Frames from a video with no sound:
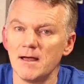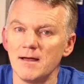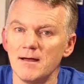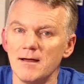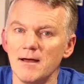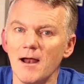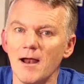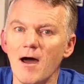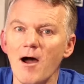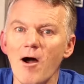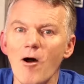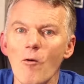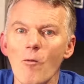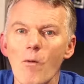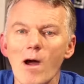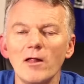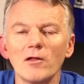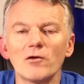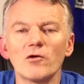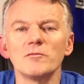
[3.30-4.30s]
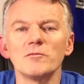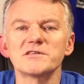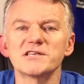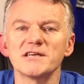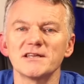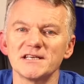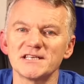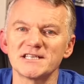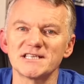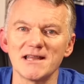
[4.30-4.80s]
Hello, welcome to
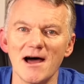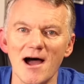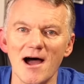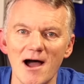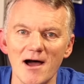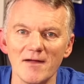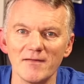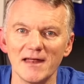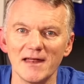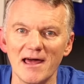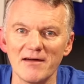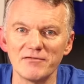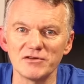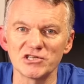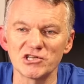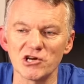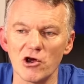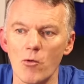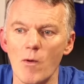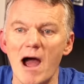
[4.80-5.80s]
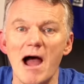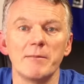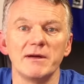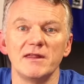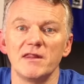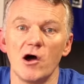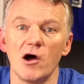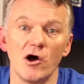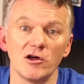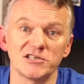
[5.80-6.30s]
the Start and Eleven show. I'm
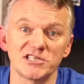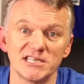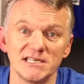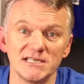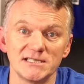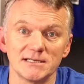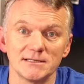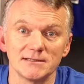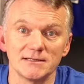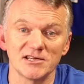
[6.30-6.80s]
in the hot seat.